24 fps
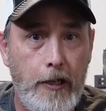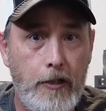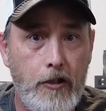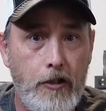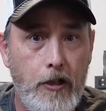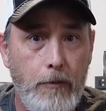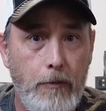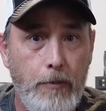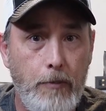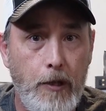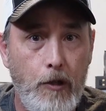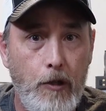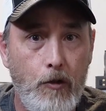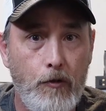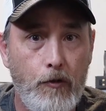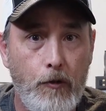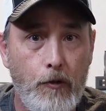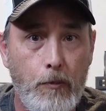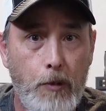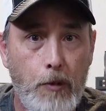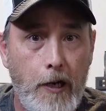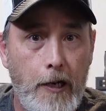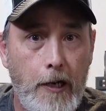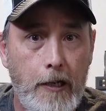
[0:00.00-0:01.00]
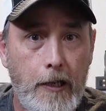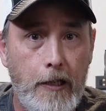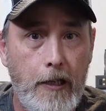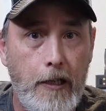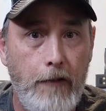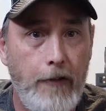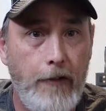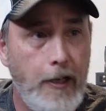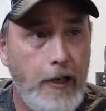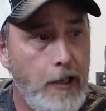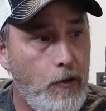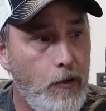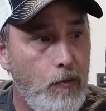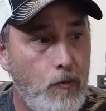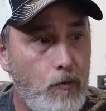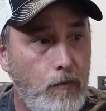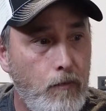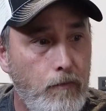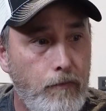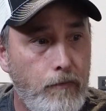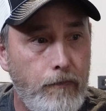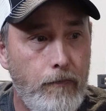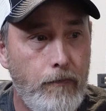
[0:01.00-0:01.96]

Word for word: CPUs for productivity and